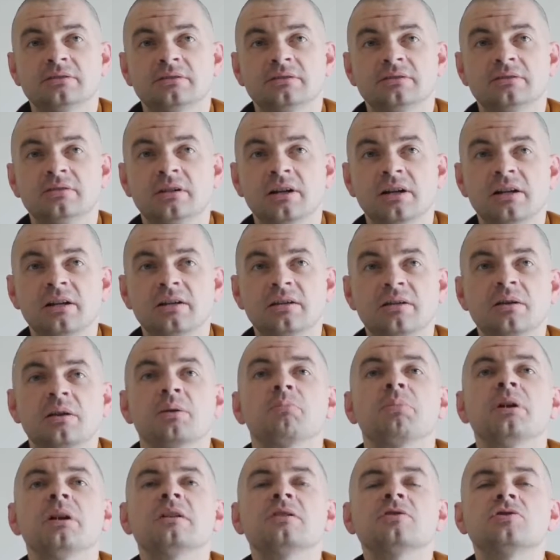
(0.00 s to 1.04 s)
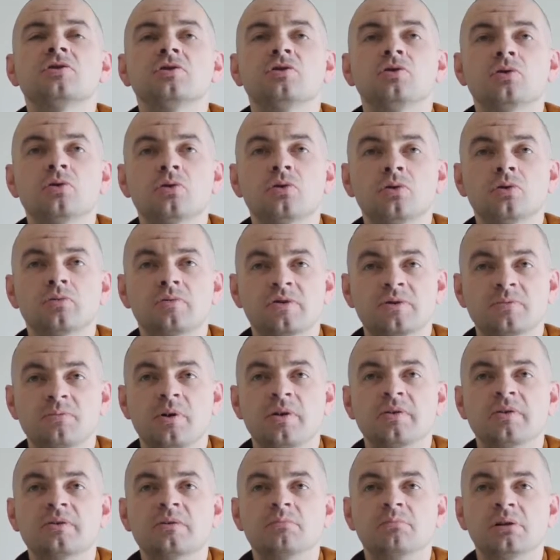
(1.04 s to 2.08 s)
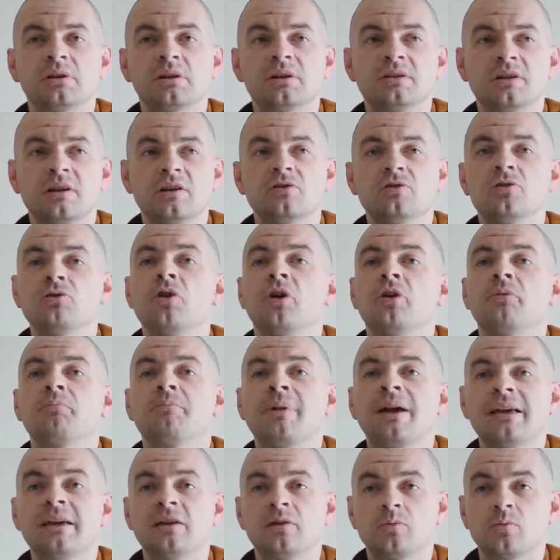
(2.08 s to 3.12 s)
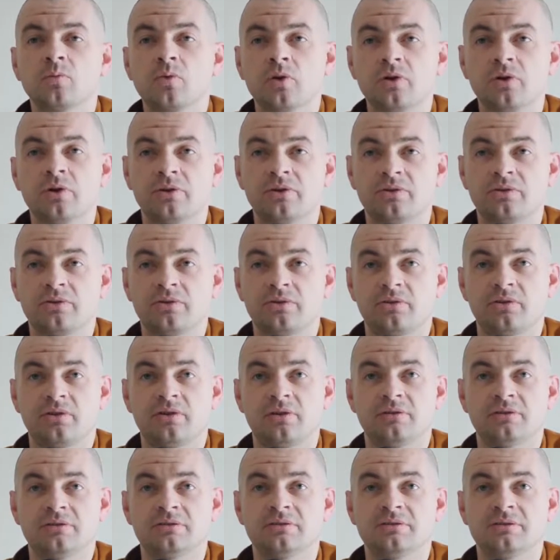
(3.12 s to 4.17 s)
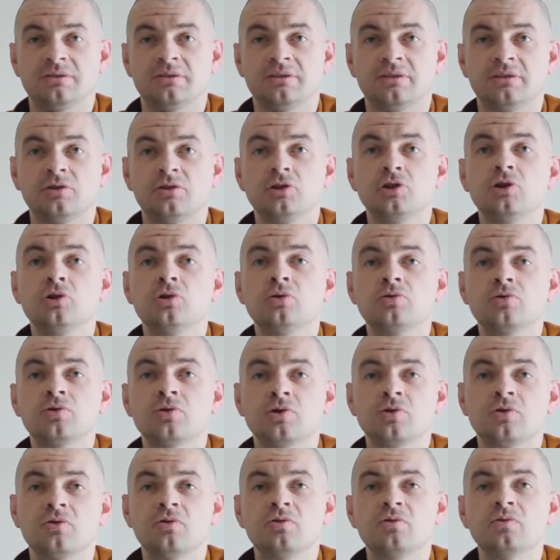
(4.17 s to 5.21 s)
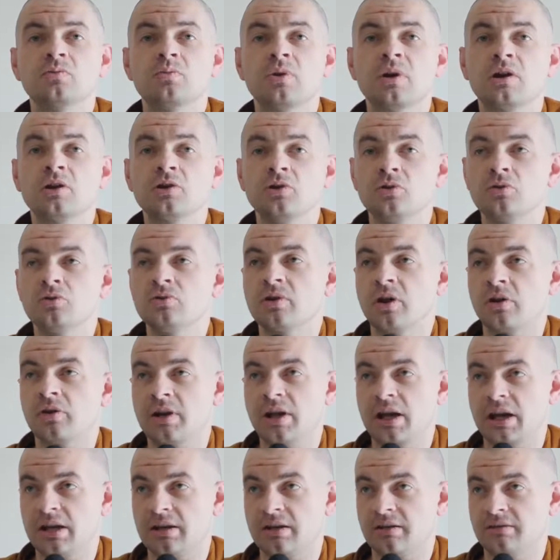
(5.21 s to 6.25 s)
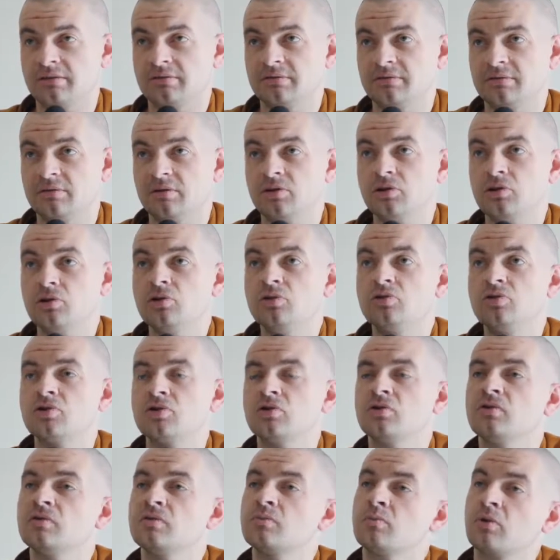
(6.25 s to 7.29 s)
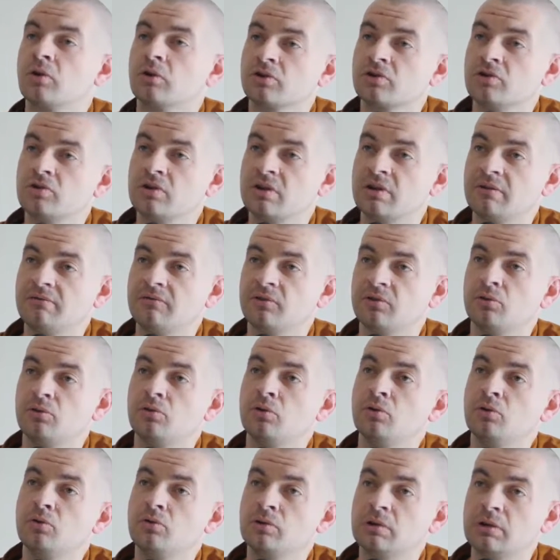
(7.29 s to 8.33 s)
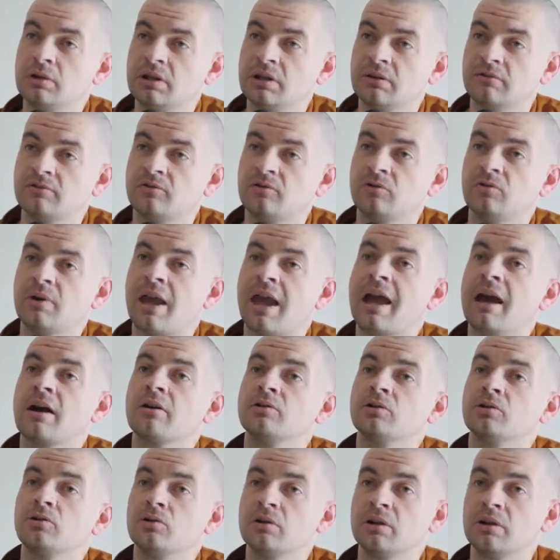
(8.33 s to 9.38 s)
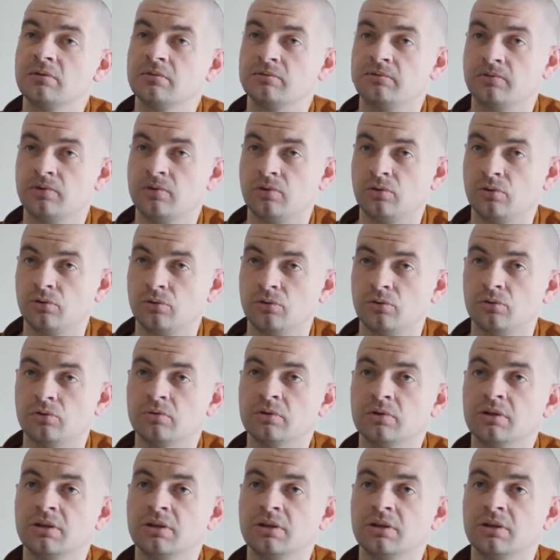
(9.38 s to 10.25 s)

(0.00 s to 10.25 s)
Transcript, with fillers: right? But it's your responsibility to not make it worse. You choose where you donate. You choose what you give to, who you give to, how you give to.